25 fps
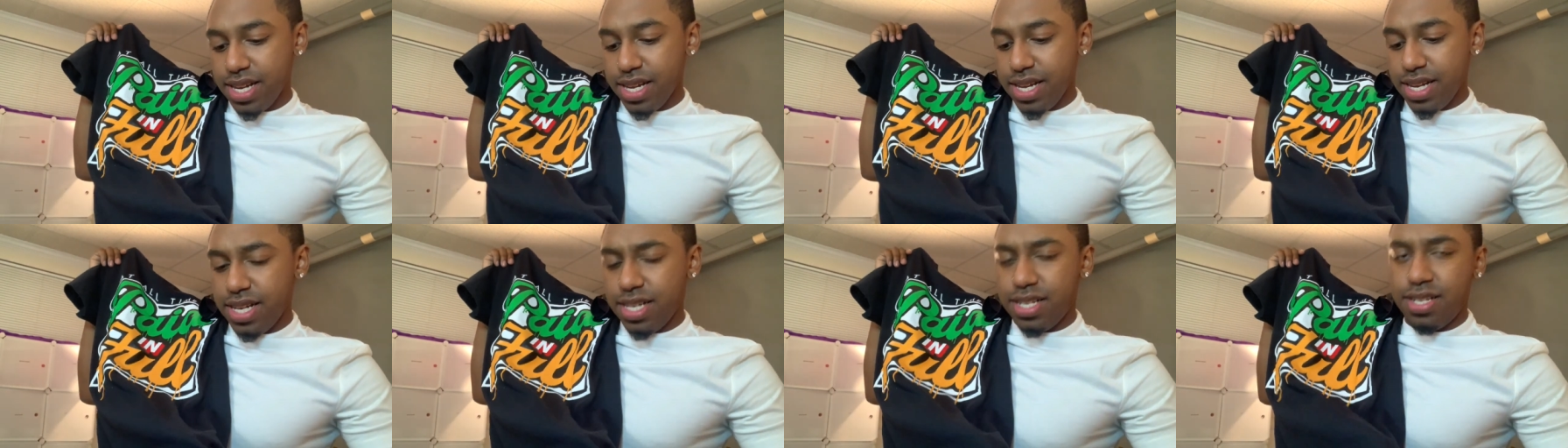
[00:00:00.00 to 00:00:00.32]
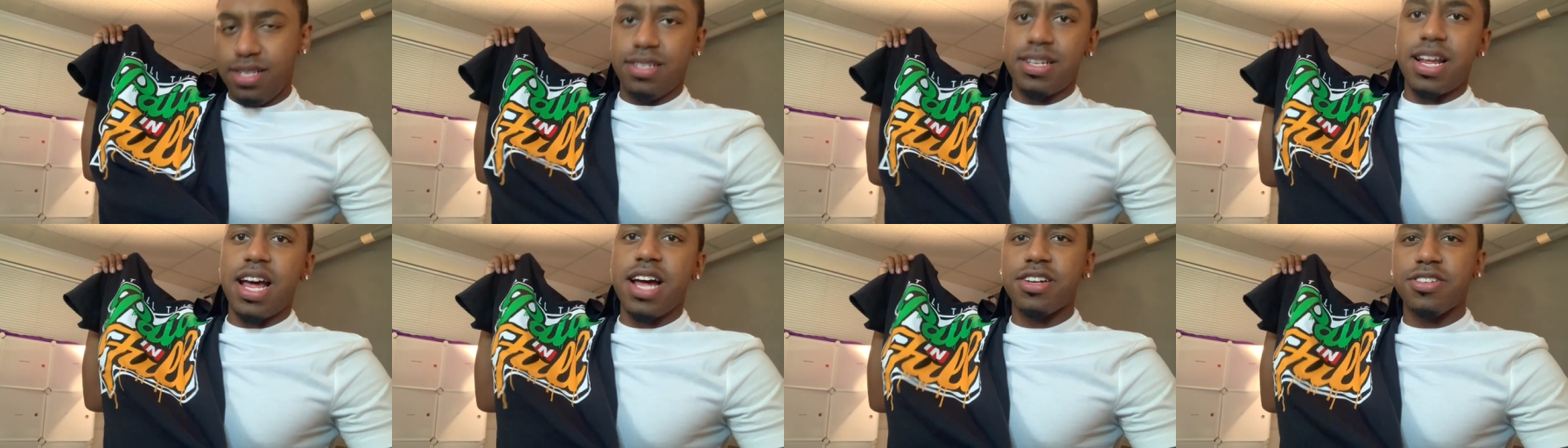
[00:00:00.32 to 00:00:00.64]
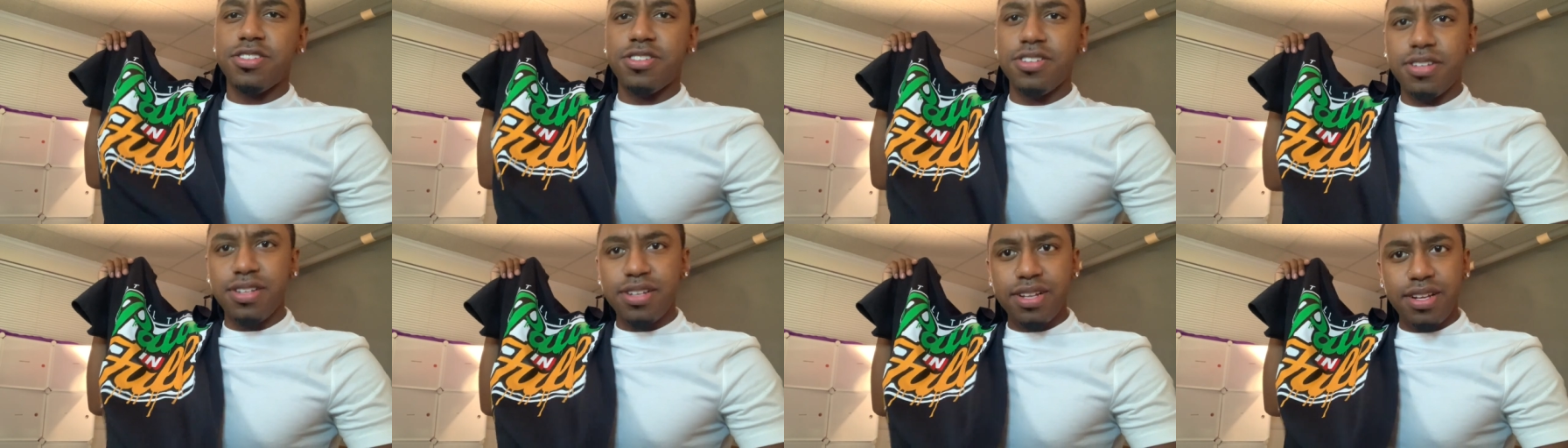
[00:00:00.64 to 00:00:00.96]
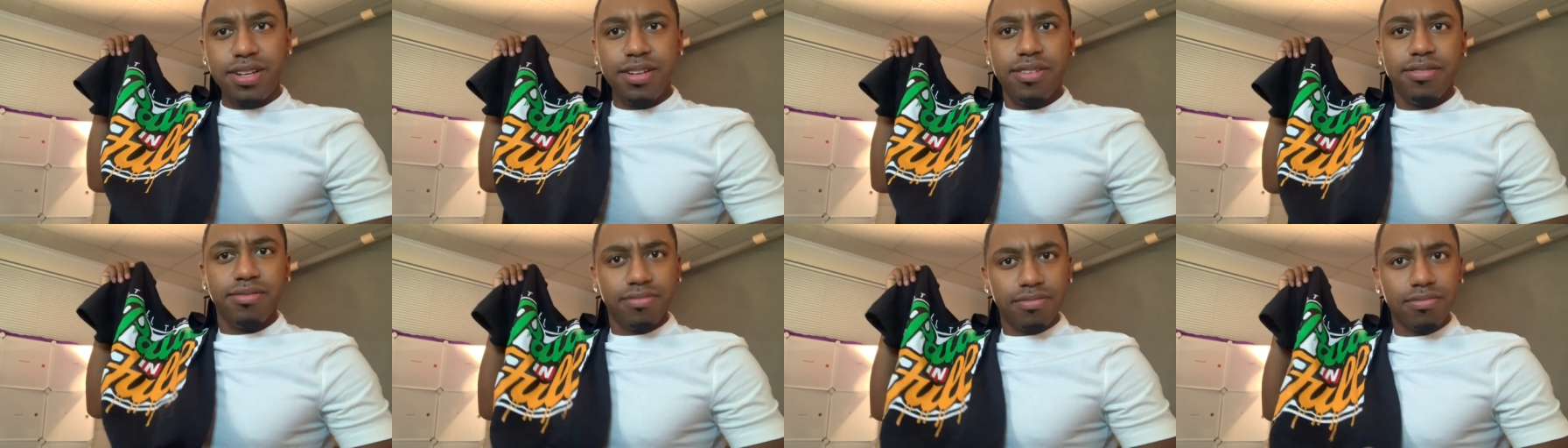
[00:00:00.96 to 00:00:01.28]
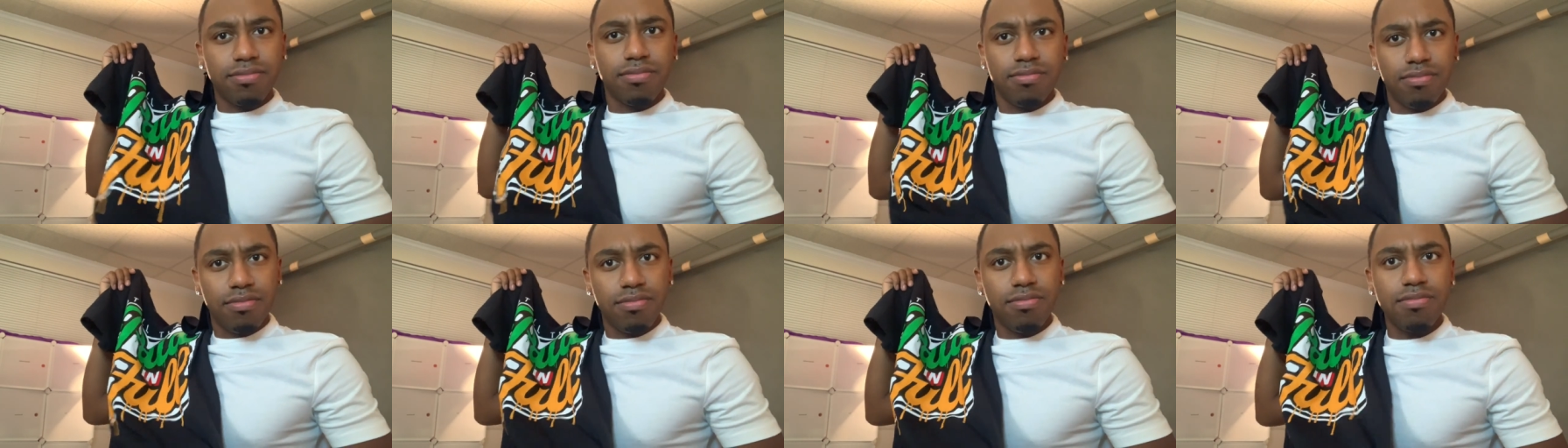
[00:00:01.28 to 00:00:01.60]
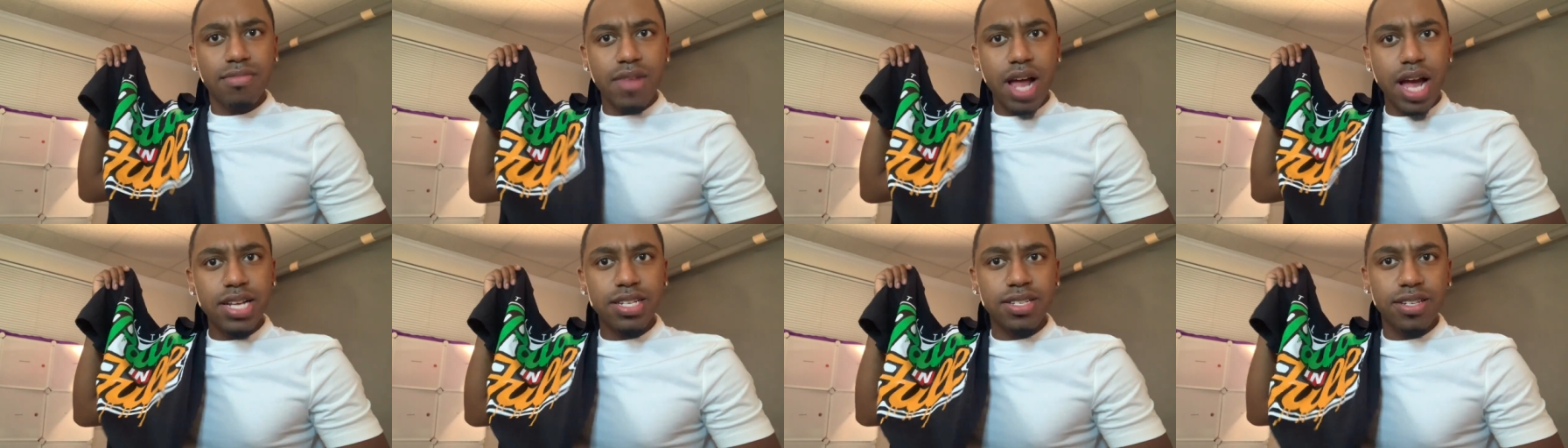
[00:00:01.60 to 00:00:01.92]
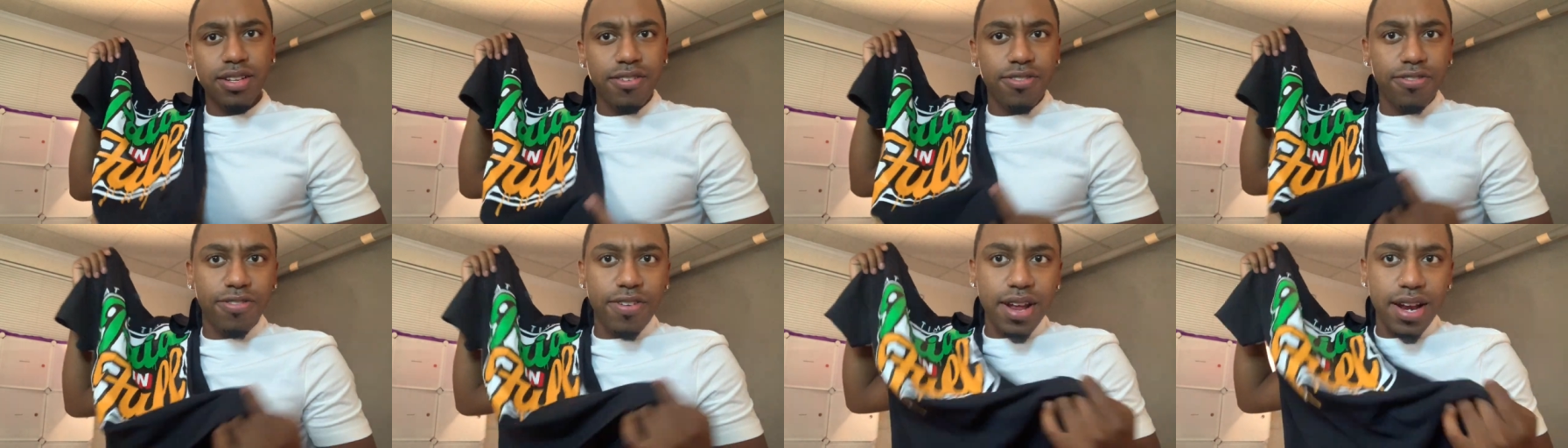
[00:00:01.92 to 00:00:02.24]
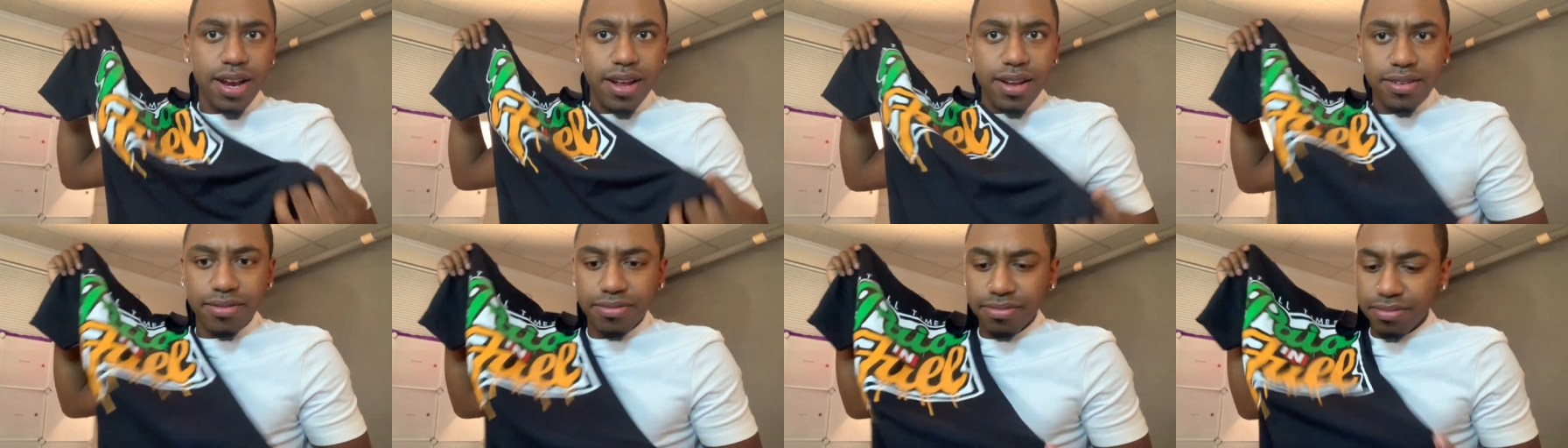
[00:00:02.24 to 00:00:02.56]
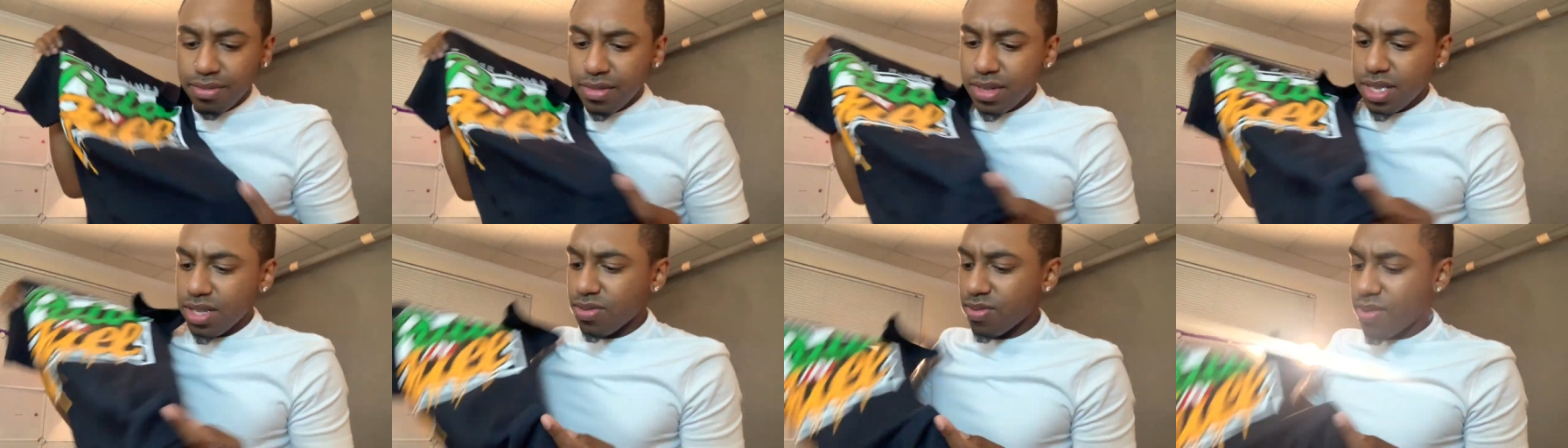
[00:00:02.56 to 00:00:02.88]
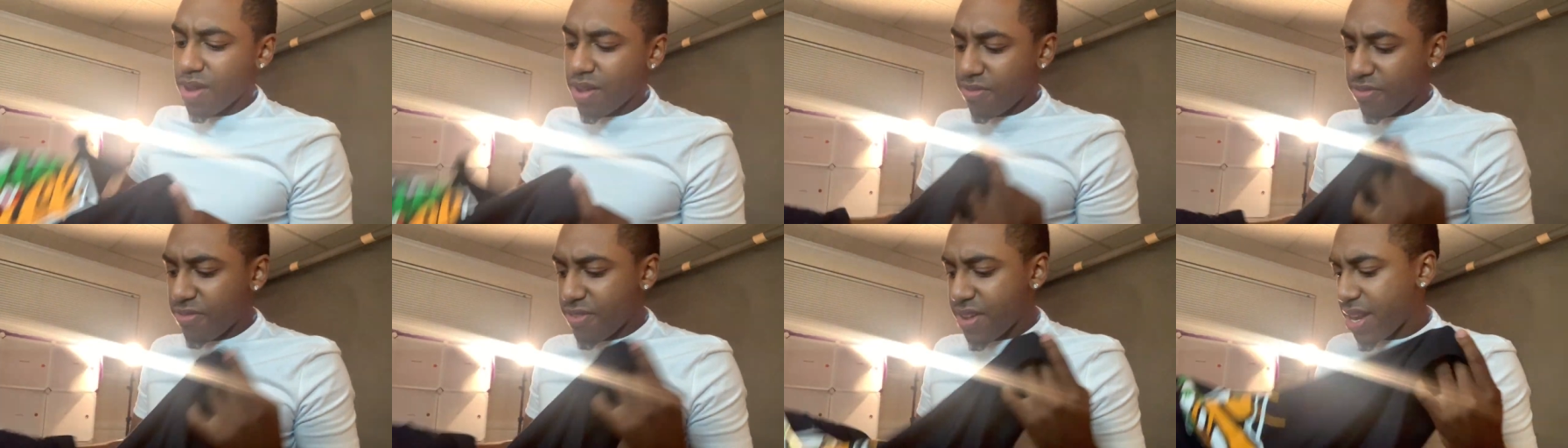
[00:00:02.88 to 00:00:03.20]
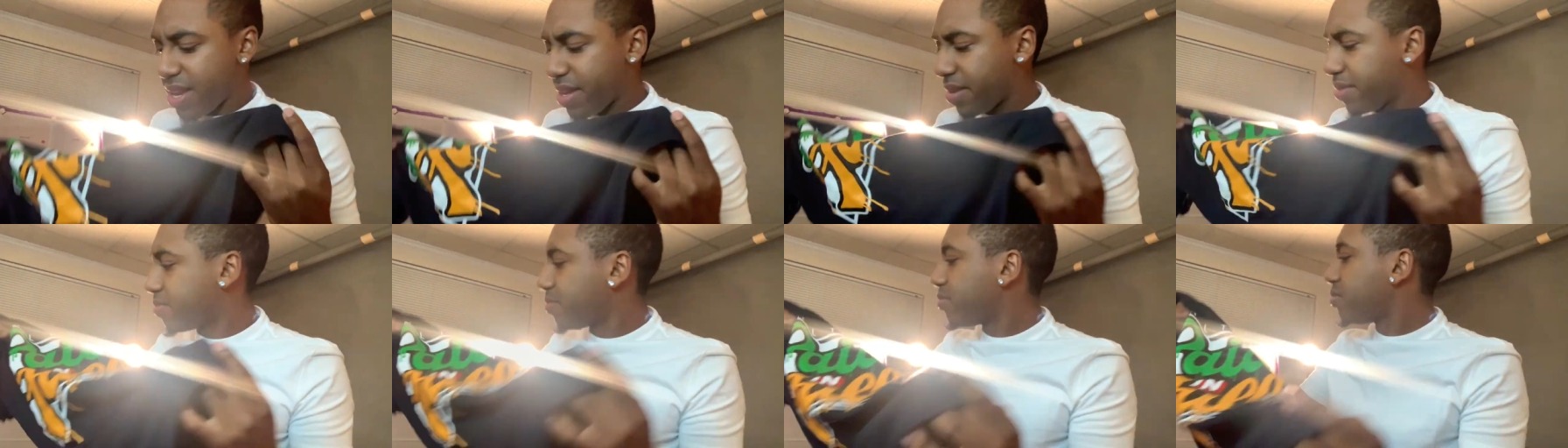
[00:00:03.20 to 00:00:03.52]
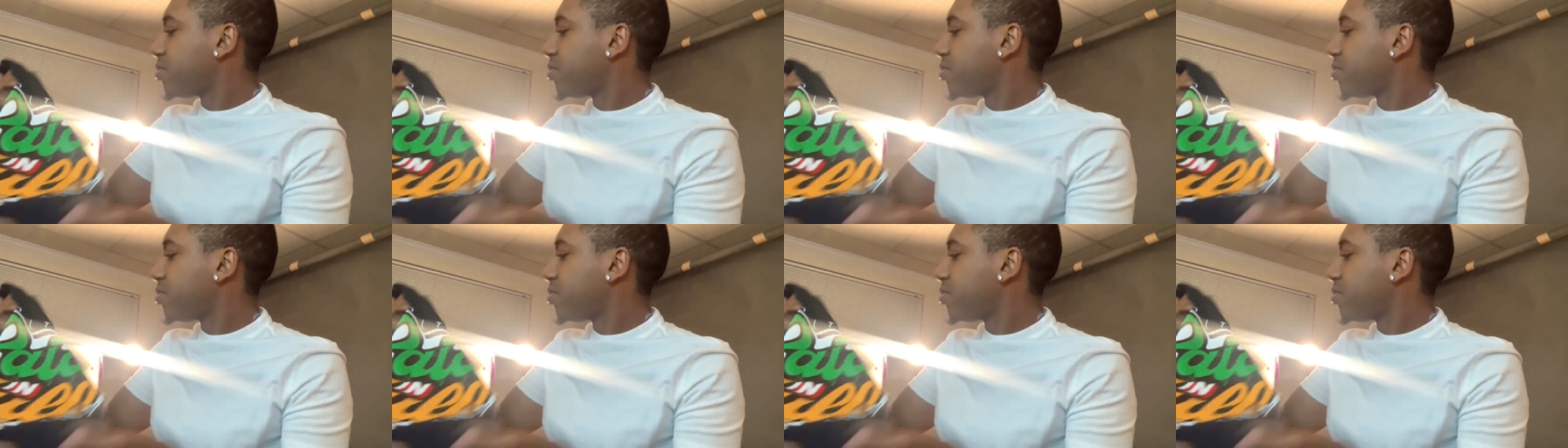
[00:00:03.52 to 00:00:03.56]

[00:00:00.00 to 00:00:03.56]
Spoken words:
is actually nicely fitted. It's well fitting.